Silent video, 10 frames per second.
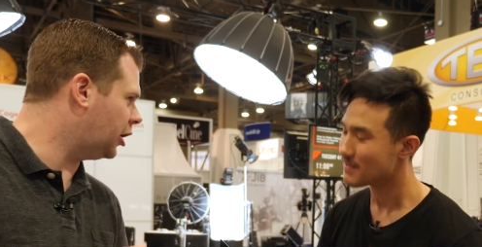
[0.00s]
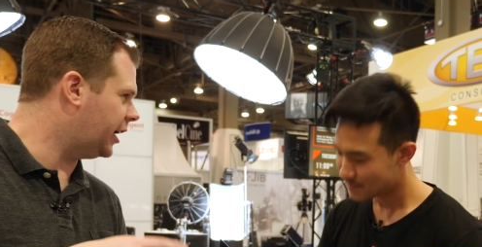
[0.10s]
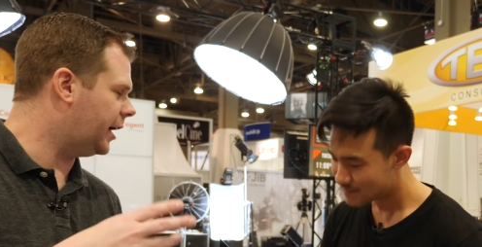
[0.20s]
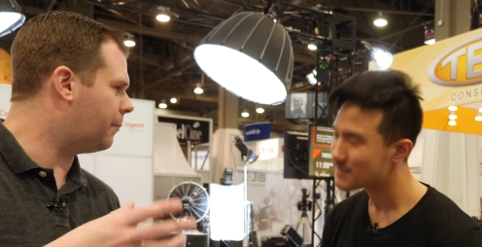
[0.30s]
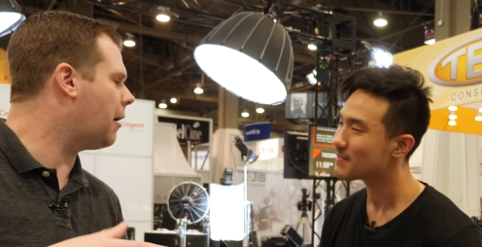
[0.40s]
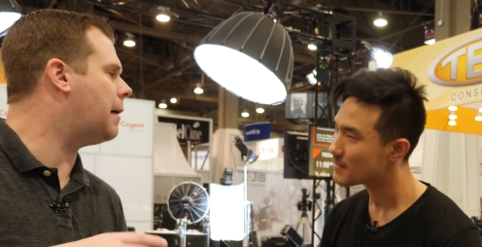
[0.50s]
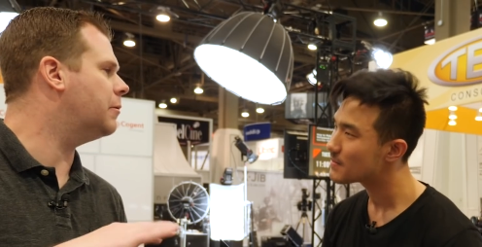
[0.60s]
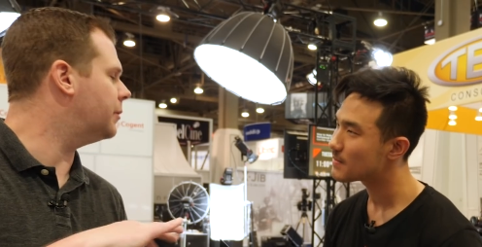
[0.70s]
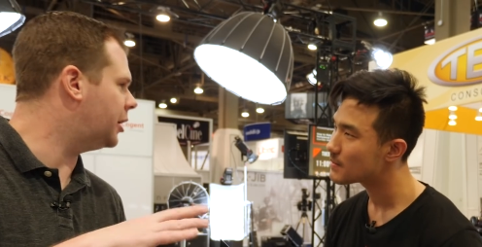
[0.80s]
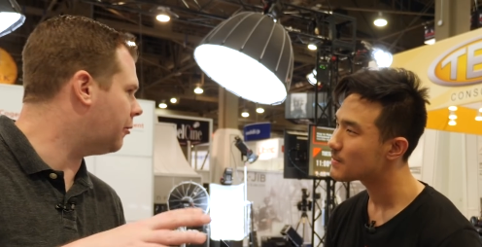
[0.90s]
Speaker 1: looking at
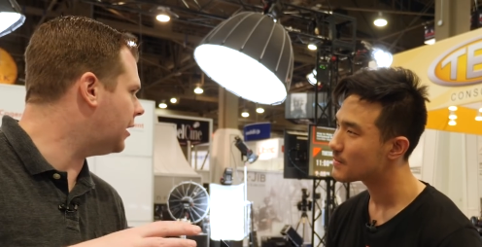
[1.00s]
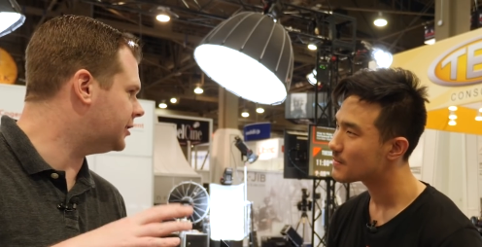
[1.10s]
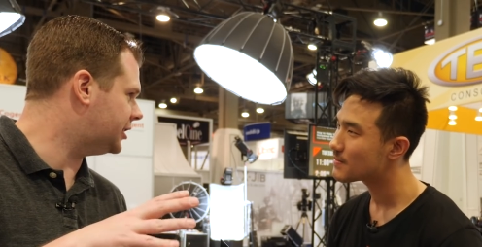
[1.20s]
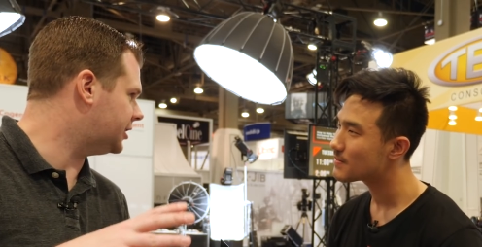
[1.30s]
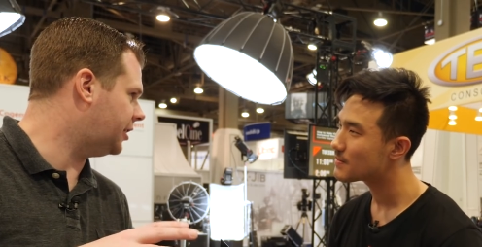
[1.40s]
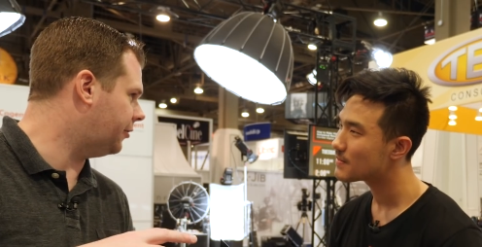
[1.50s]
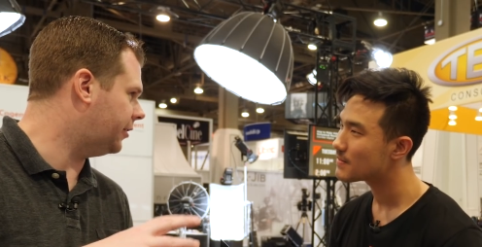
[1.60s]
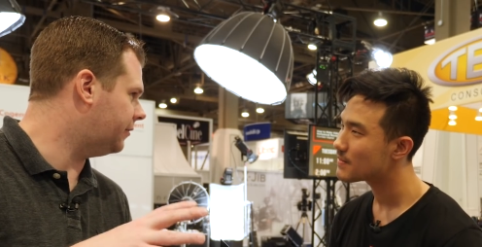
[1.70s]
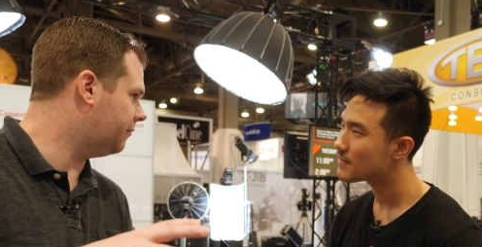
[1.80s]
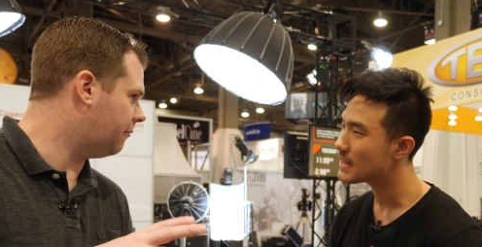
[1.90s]
probably around
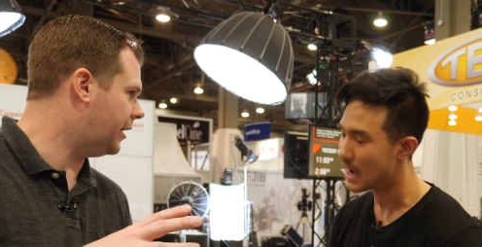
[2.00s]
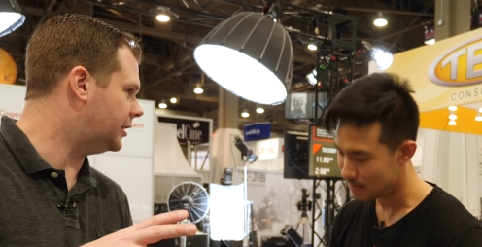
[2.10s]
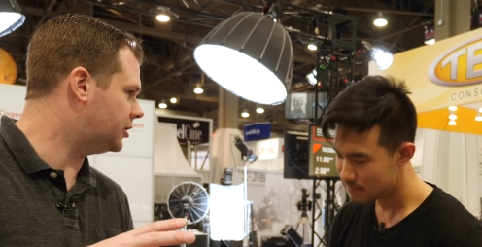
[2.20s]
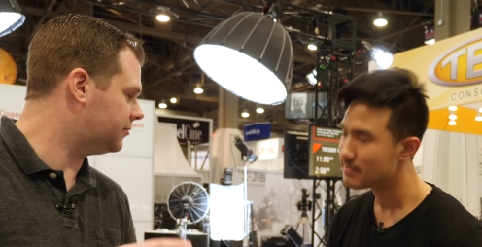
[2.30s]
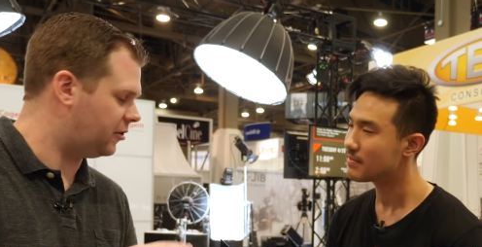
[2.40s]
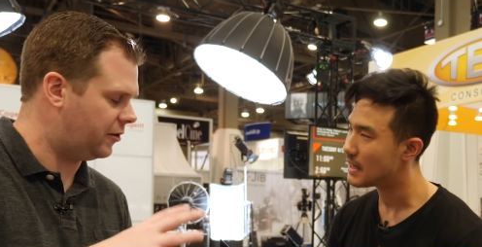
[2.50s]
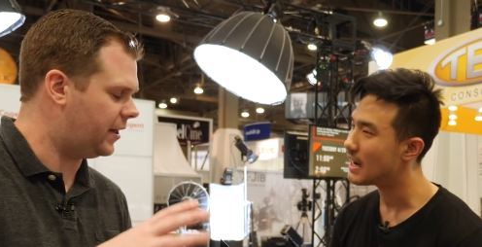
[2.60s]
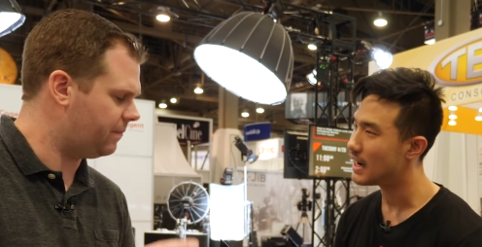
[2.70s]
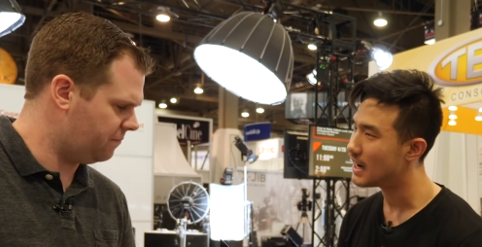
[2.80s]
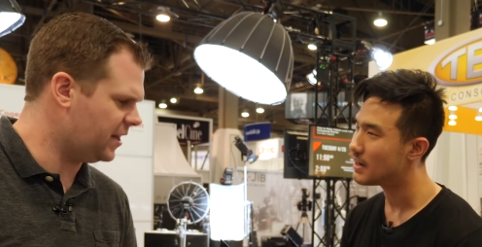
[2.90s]
600 yeah. range for yeah,
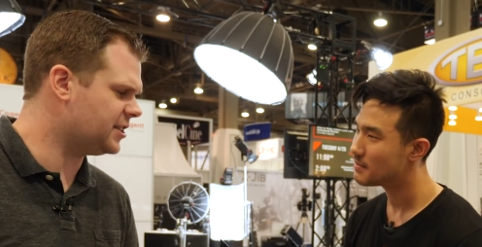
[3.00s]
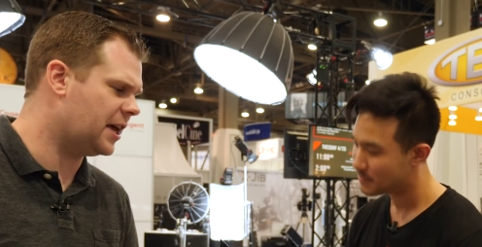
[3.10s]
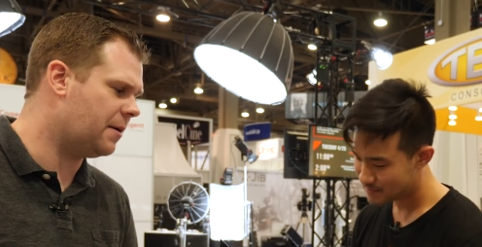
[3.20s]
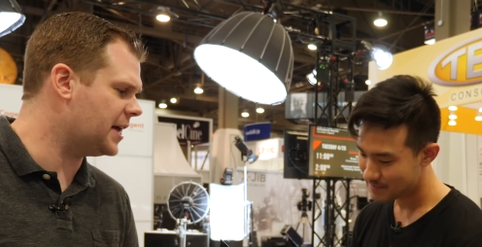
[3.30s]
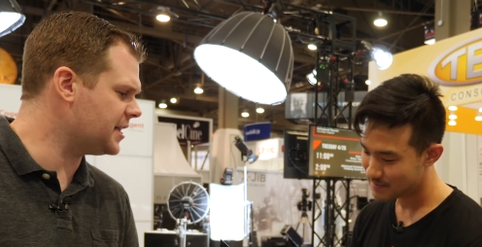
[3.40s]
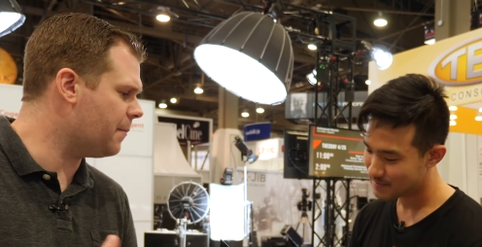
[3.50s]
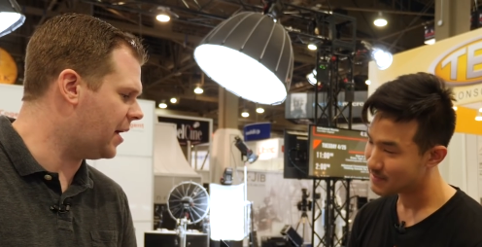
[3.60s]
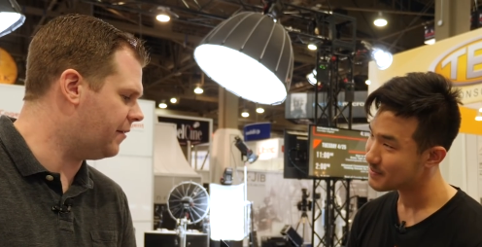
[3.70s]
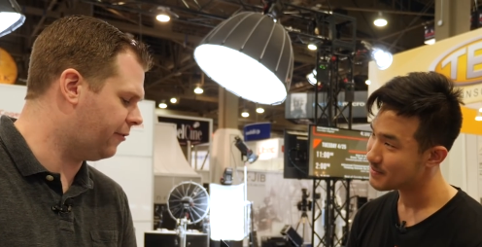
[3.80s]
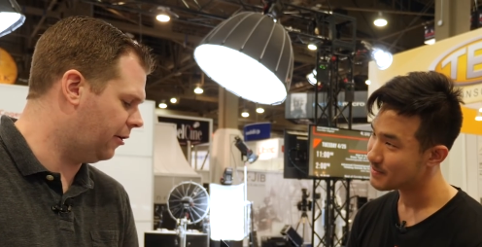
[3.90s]
yeah, That's not that's not
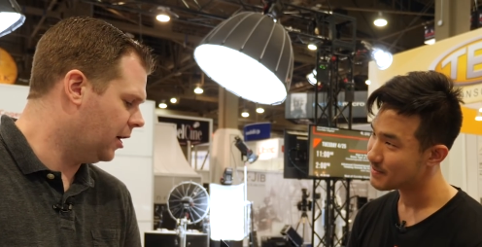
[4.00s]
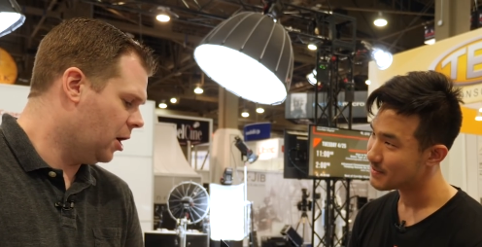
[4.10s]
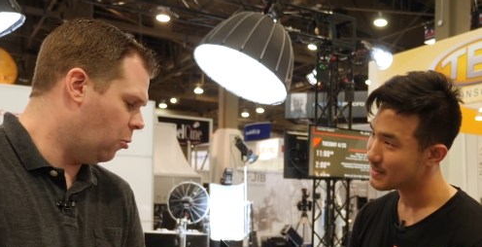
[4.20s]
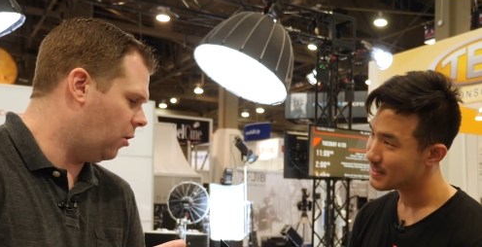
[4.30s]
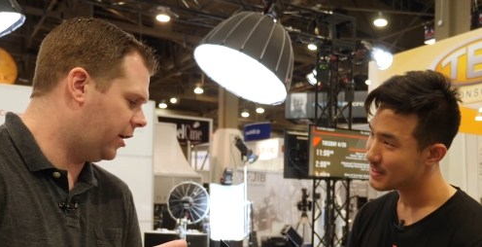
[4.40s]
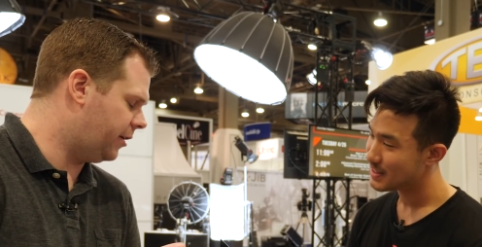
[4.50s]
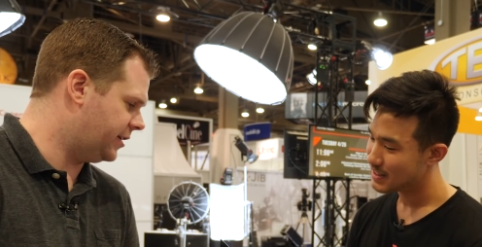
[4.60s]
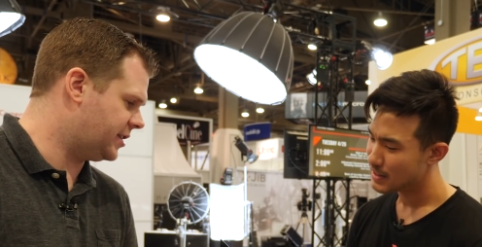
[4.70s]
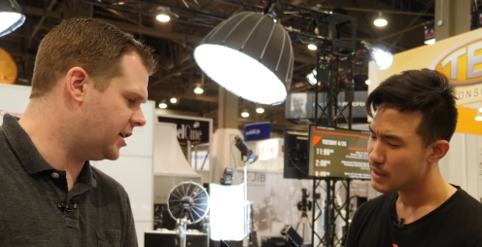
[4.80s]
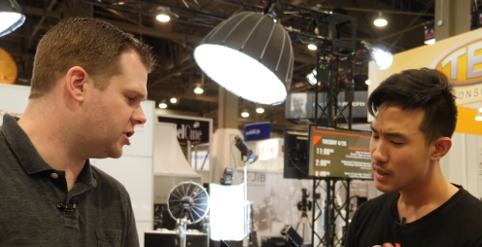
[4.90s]
bad for what could
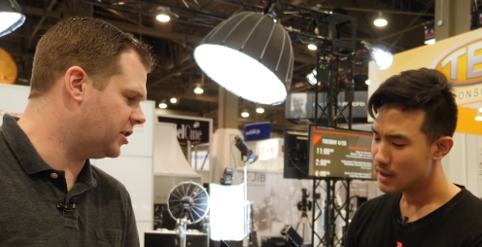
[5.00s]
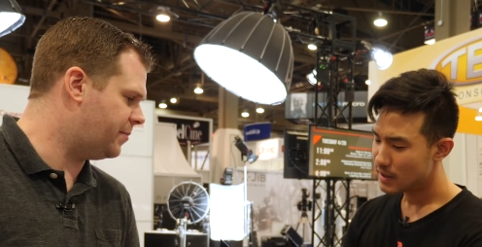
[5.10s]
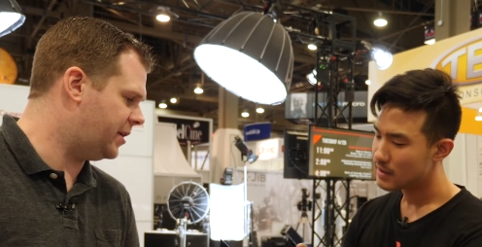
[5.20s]
essentially